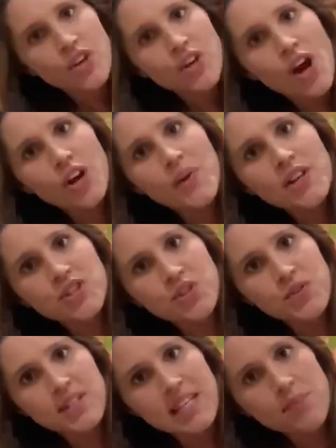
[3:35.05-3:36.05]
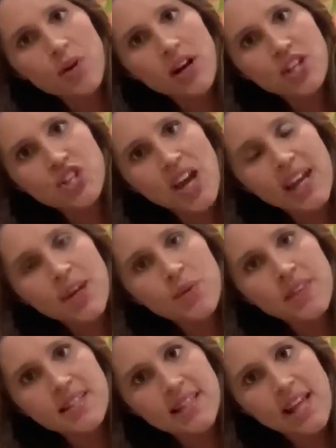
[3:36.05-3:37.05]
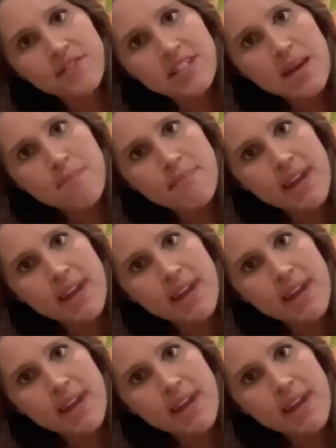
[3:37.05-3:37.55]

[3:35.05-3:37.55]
Not going too deep, we're going to check in with this left hip,